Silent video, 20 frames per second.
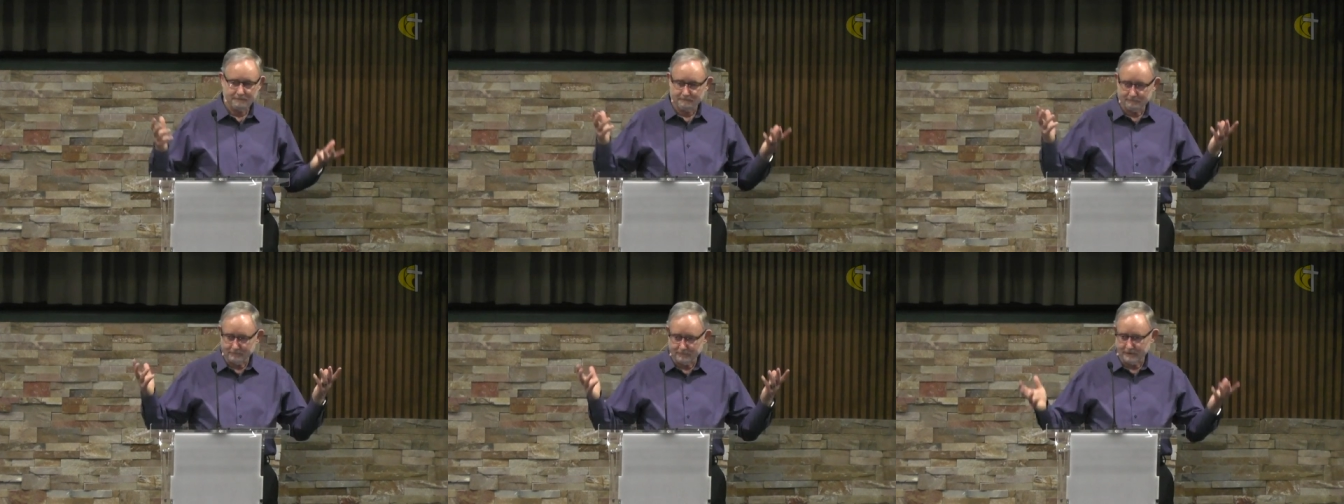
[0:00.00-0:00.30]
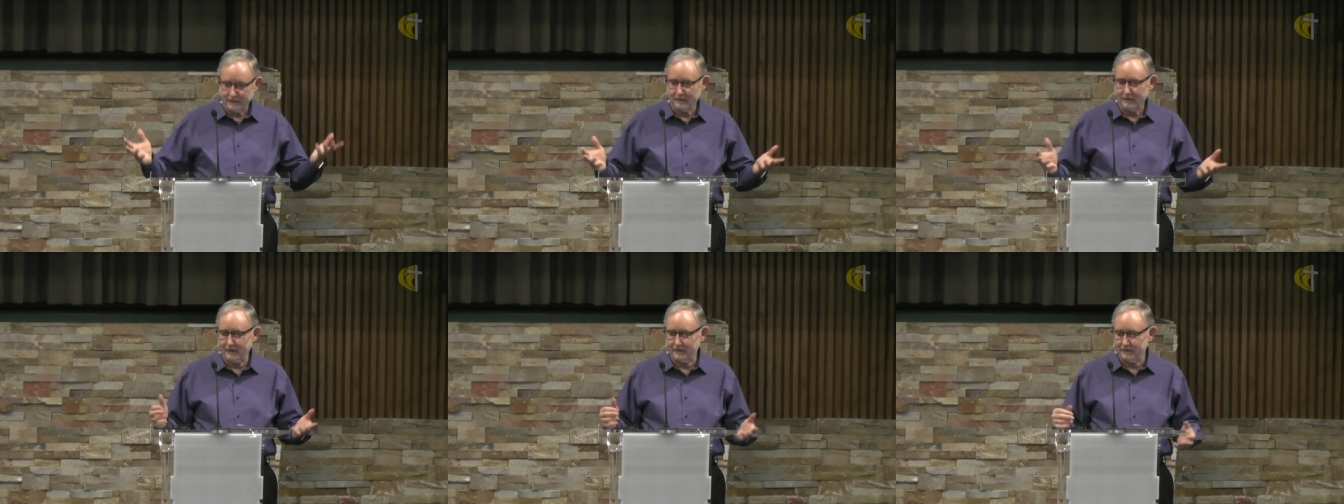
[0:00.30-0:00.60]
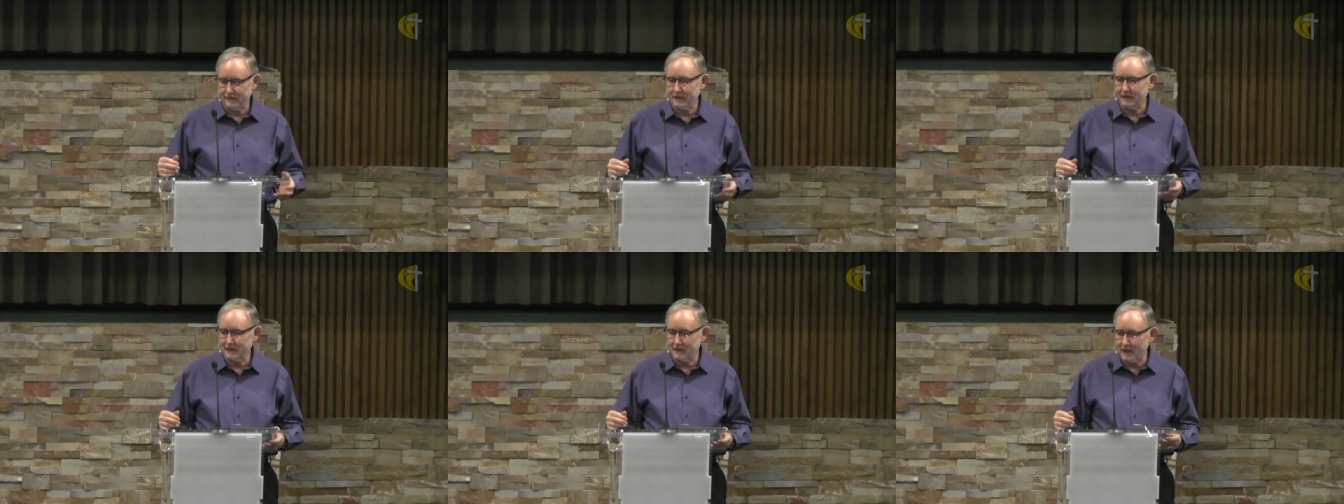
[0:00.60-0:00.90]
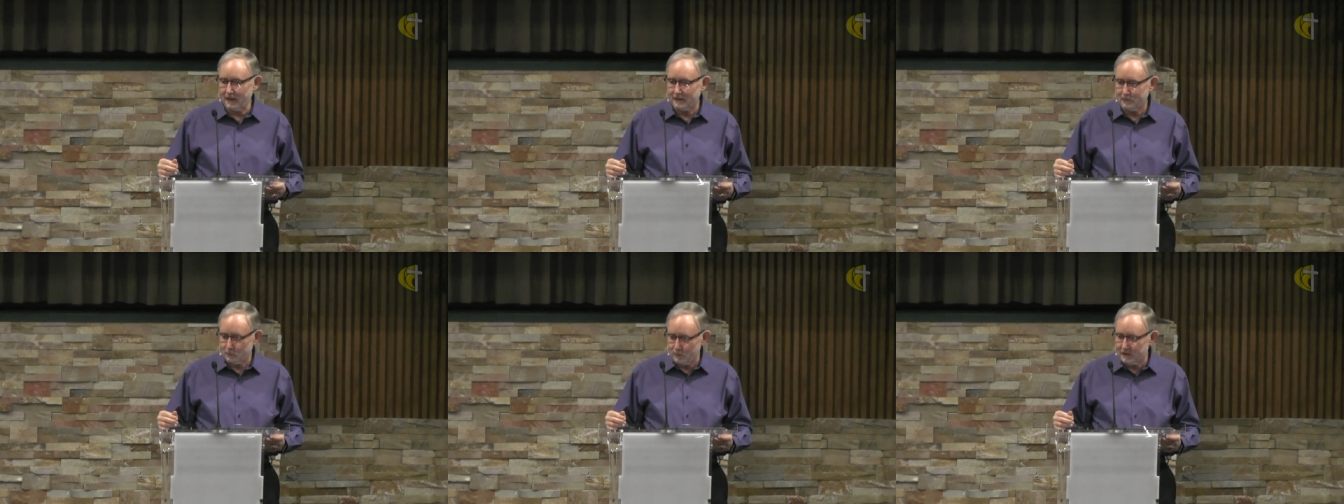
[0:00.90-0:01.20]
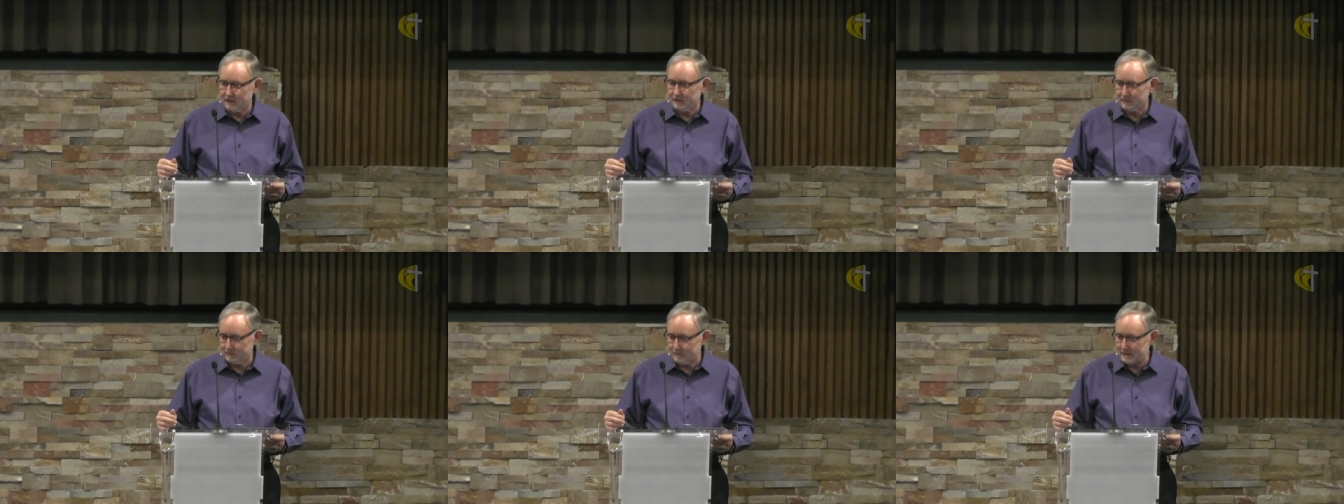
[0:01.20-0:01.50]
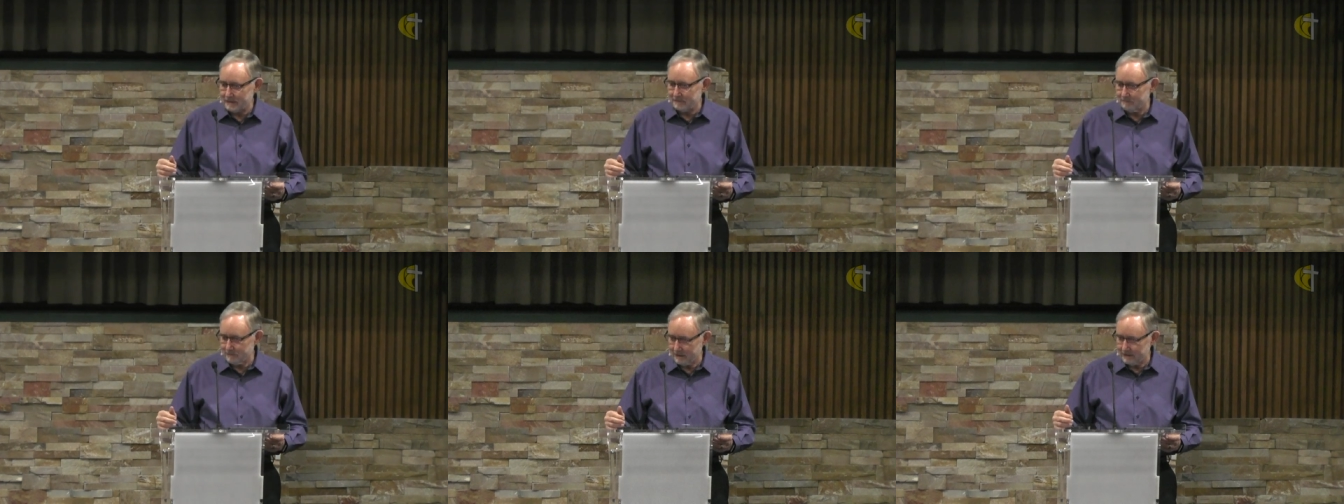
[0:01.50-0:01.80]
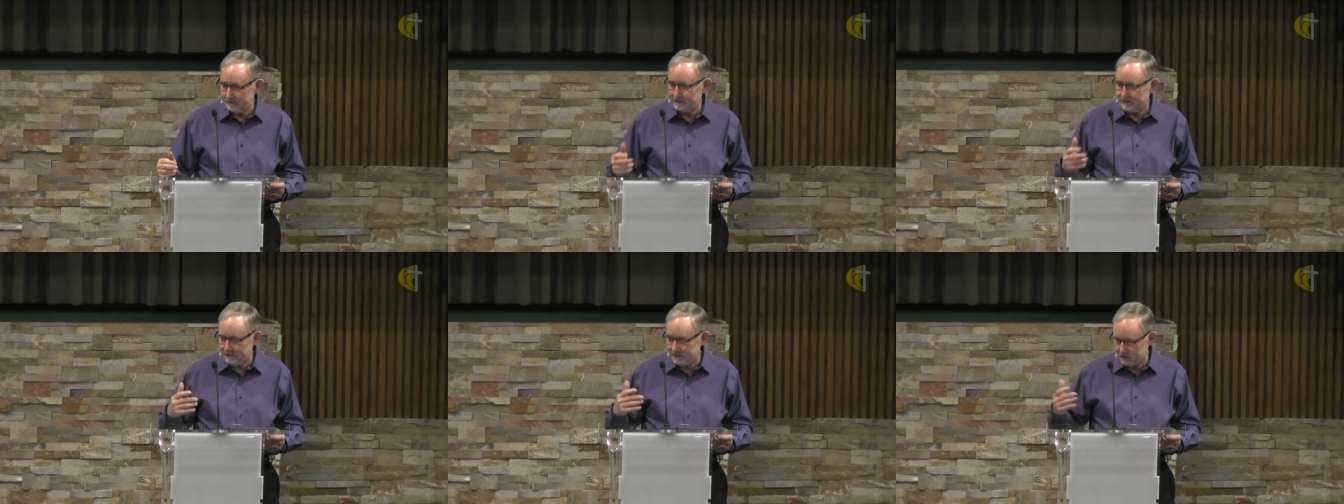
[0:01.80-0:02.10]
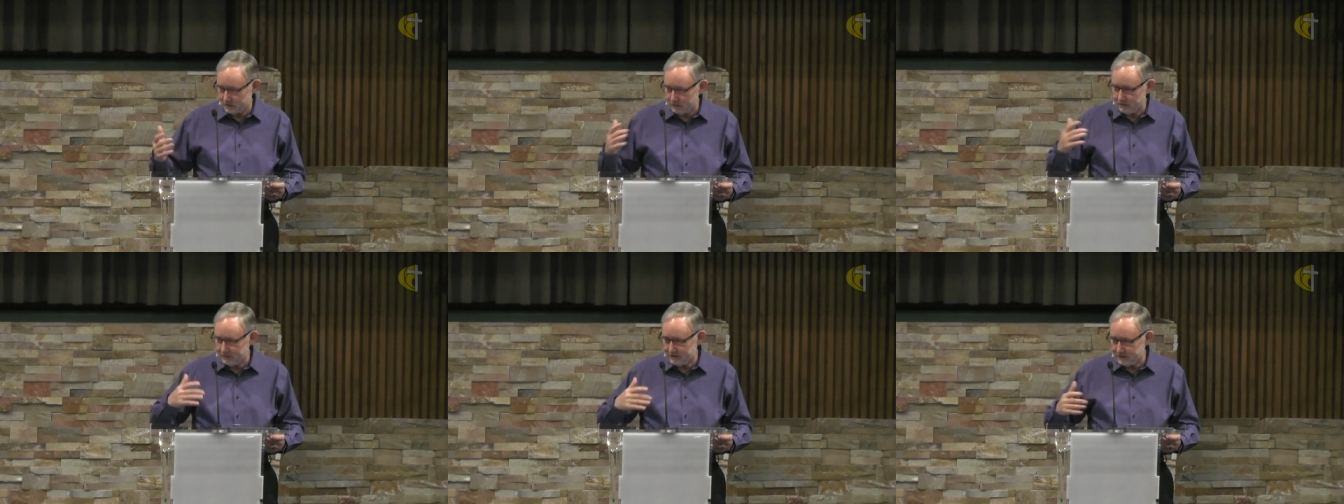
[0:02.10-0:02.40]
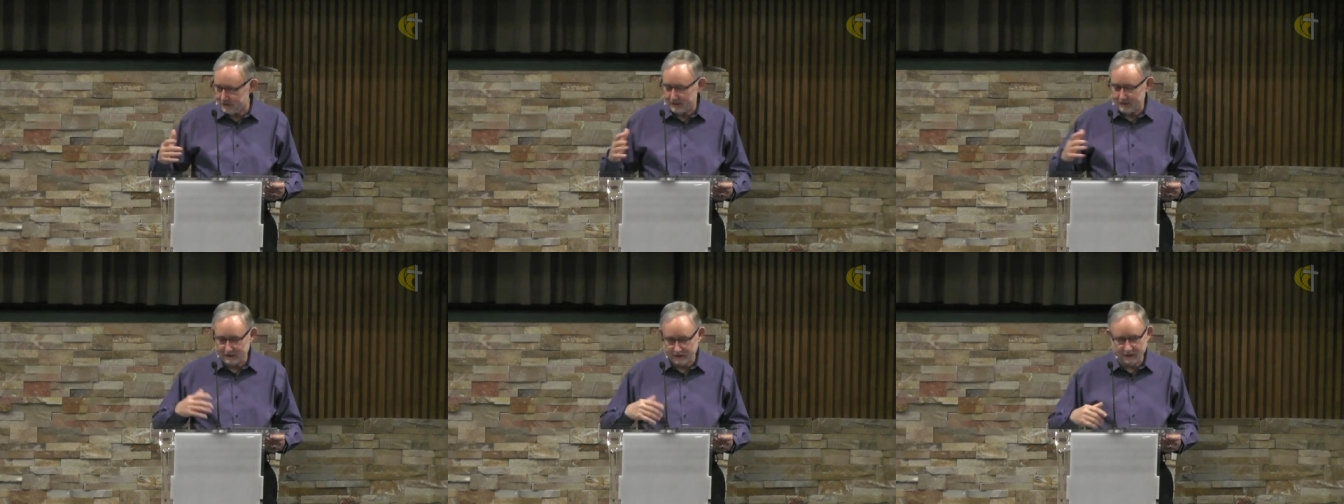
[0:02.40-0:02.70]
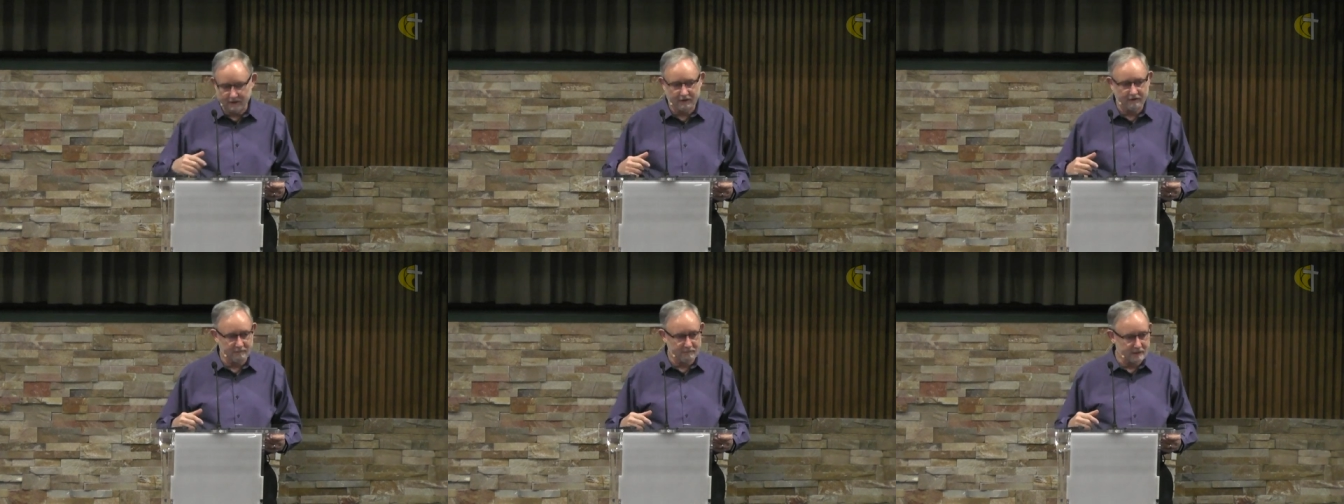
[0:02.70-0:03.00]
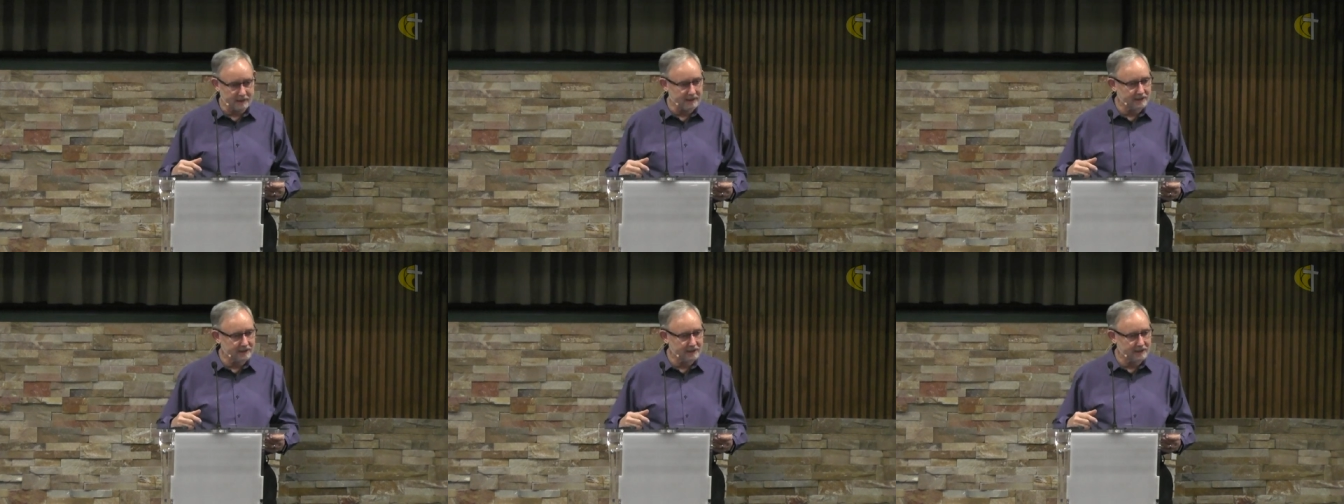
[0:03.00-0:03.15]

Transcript: no, I thought God with me meant He's going to take care of me,